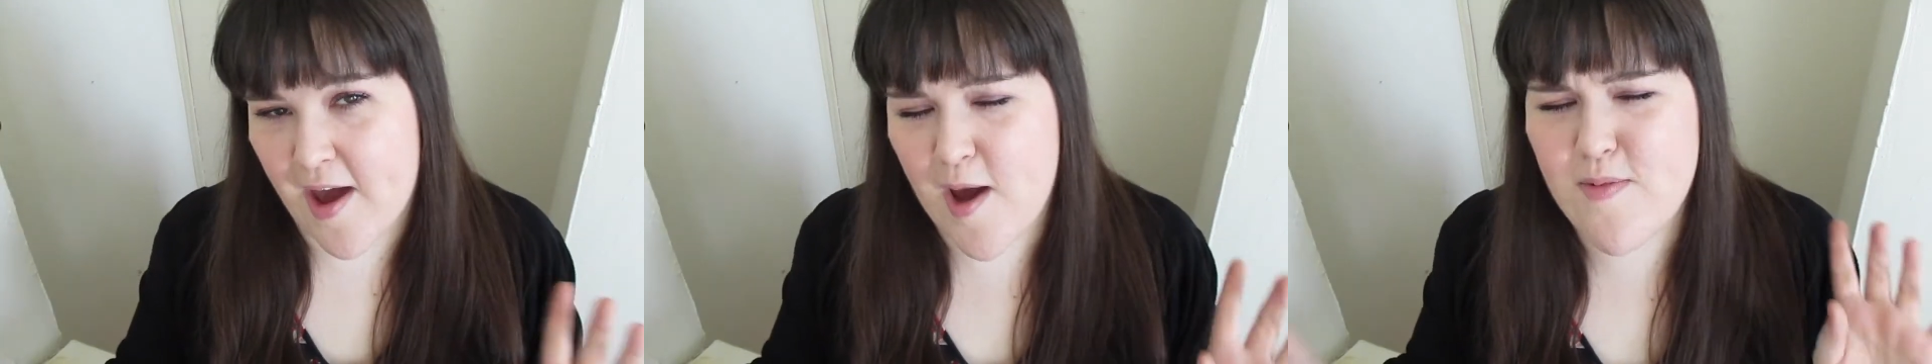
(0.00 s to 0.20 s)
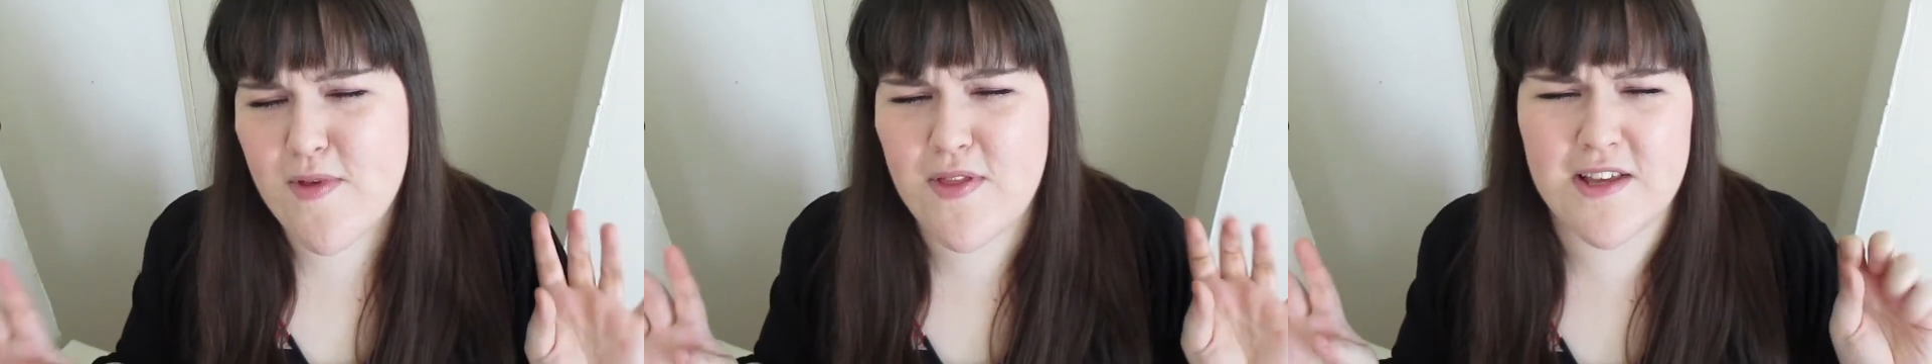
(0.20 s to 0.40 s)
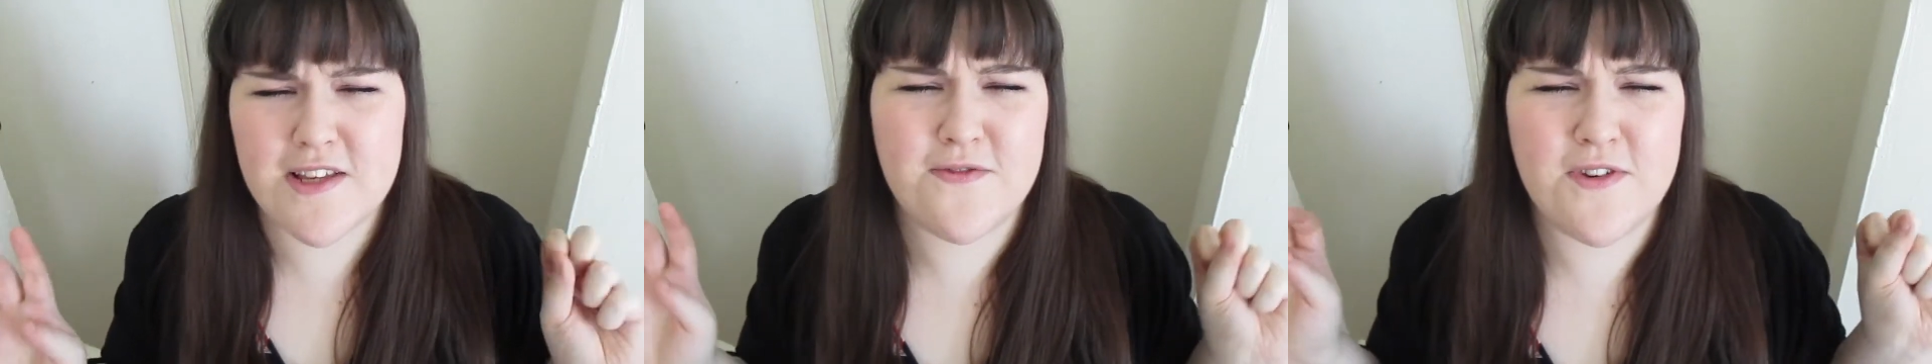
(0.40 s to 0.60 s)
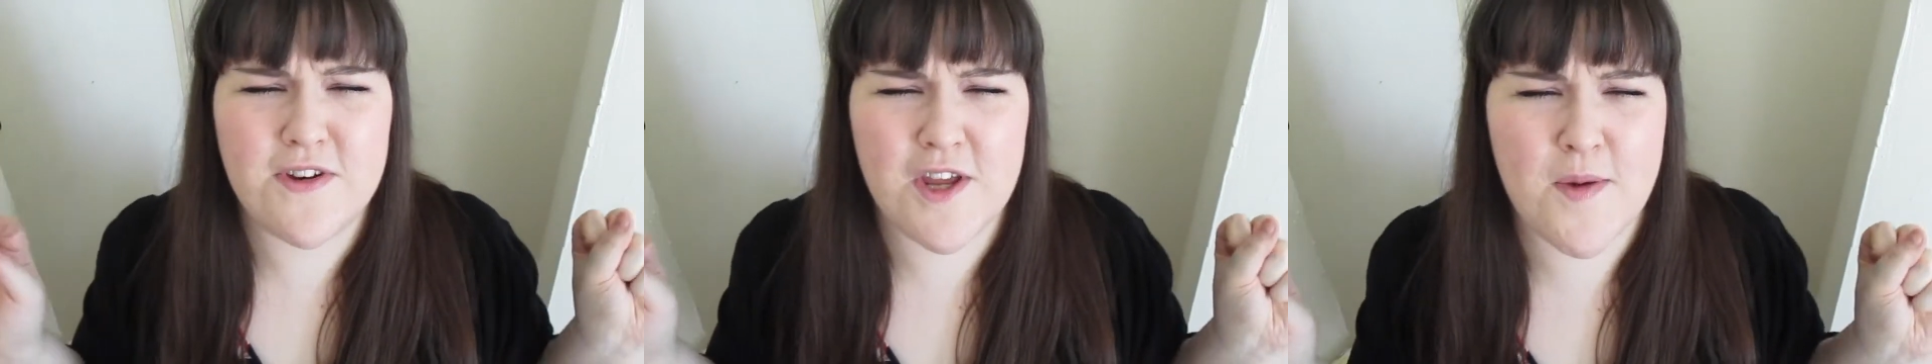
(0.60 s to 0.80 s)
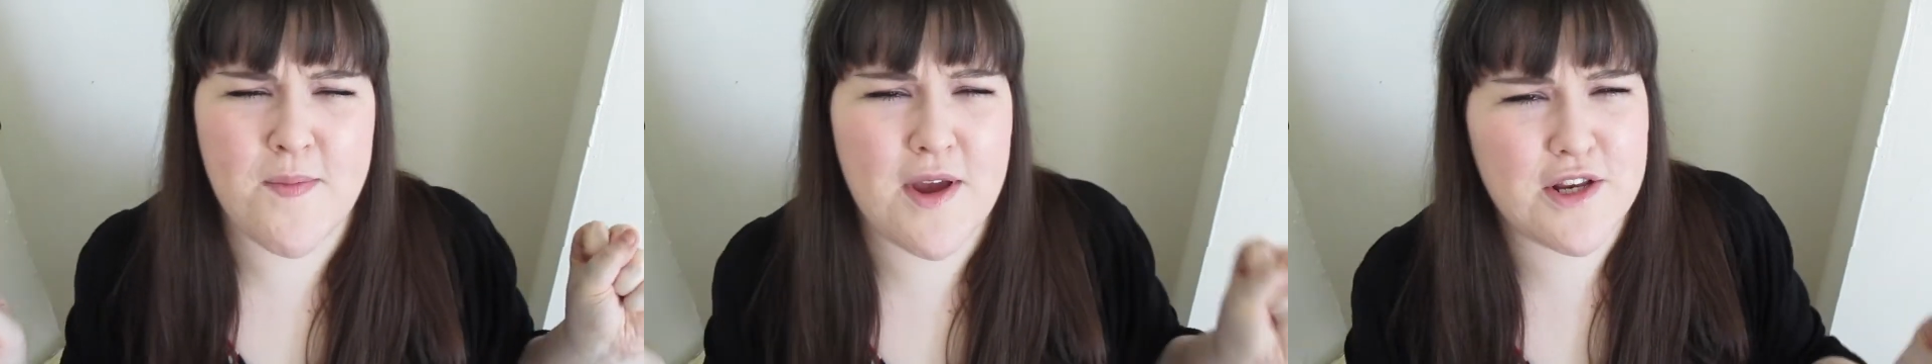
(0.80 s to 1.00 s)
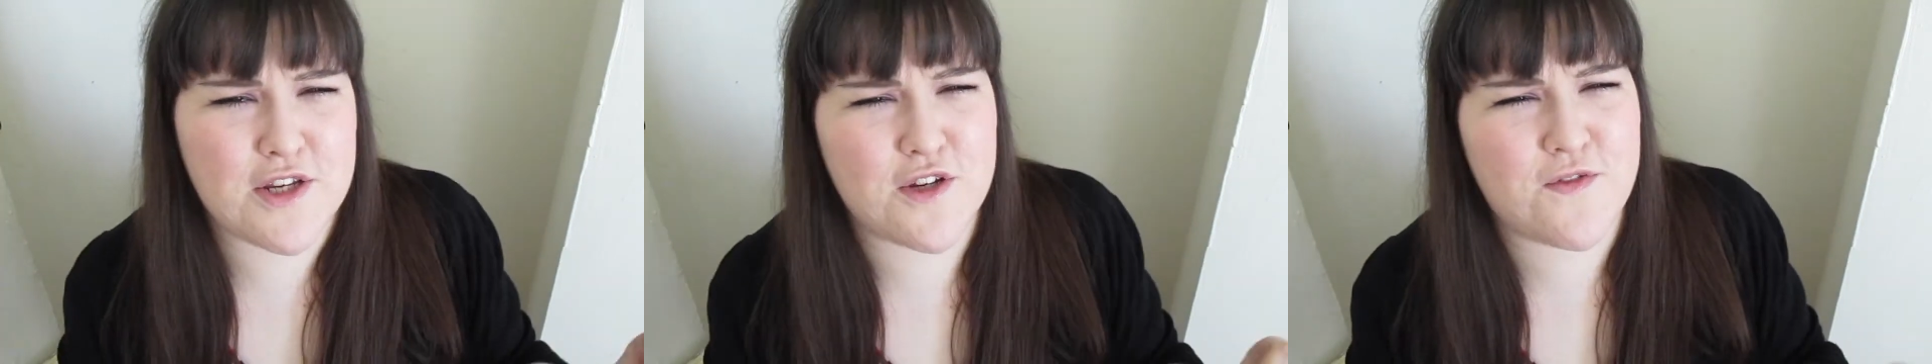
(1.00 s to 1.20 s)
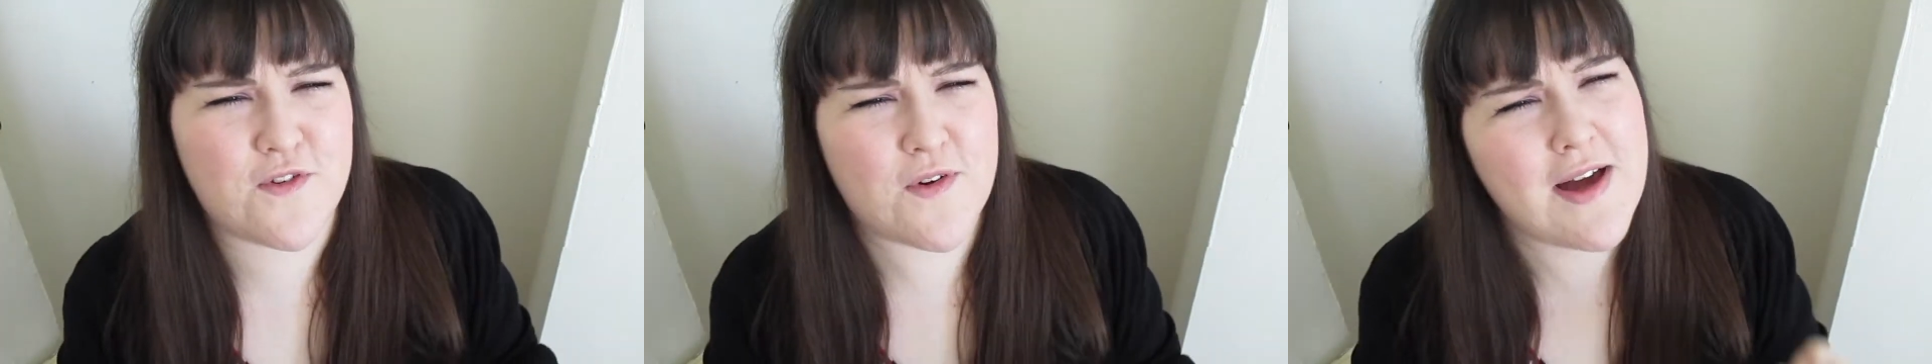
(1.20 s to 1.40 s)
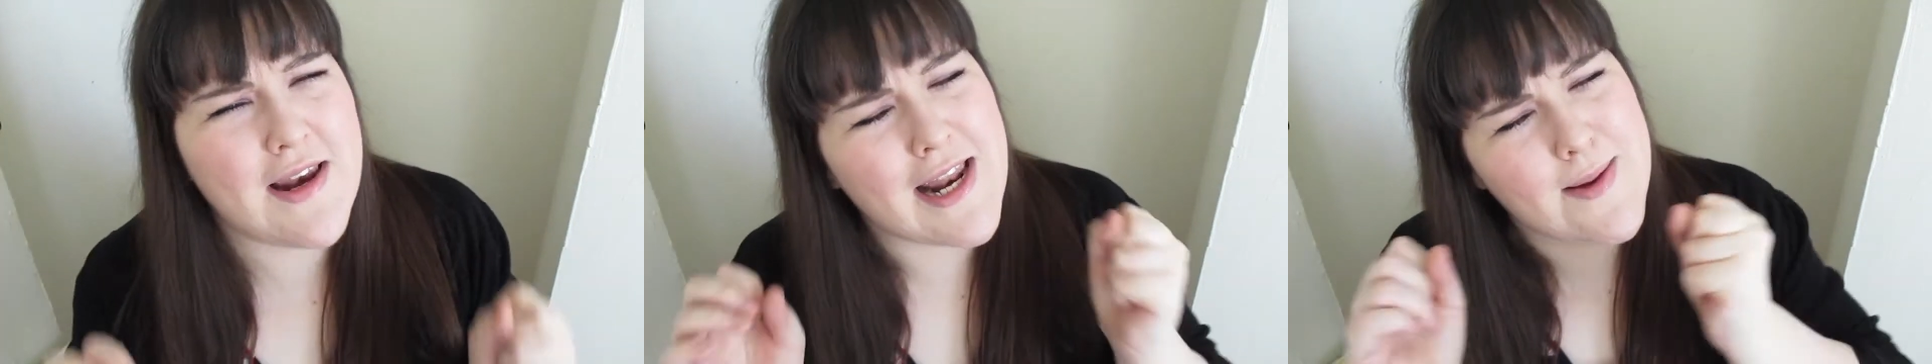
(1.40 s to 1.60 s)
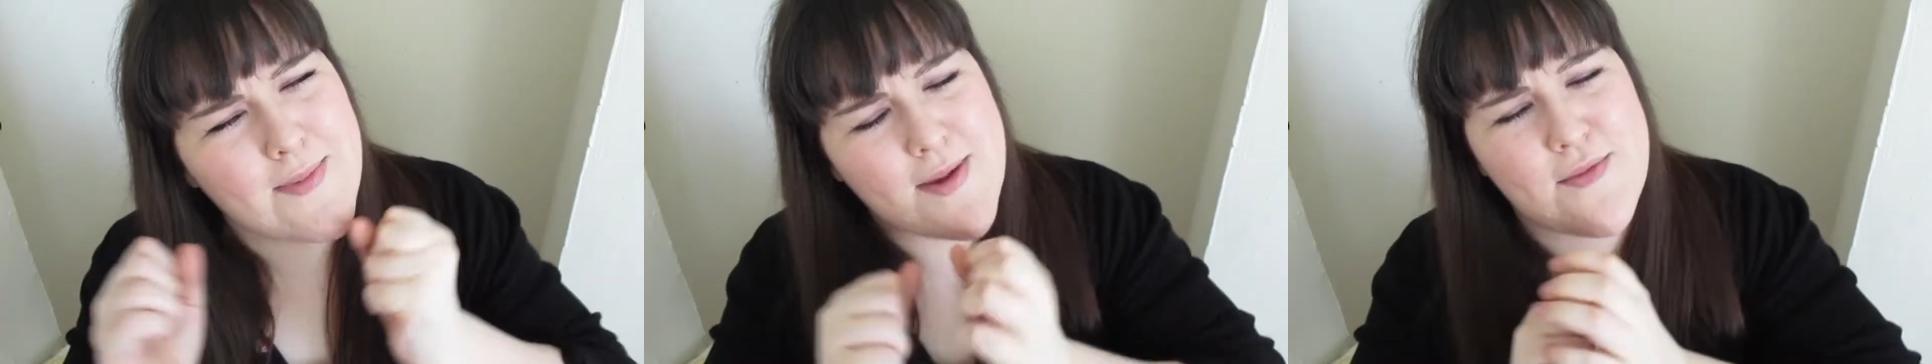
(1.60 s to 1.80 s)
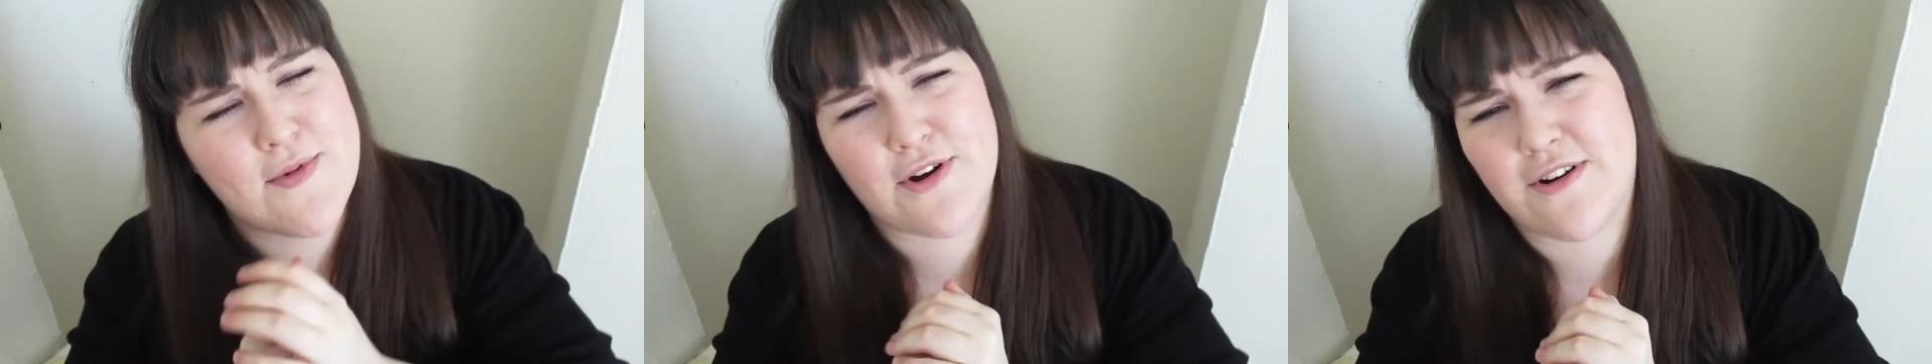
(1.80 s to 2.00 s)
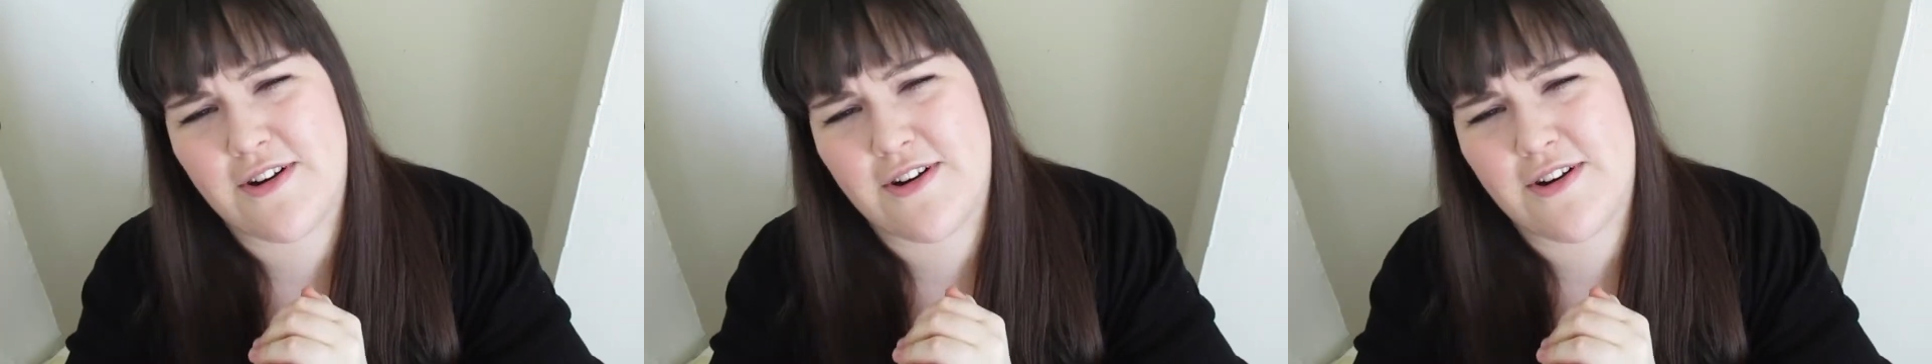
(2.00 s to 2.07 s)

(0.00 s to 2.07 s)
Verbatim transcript: I hope that this video made you feel a little bit more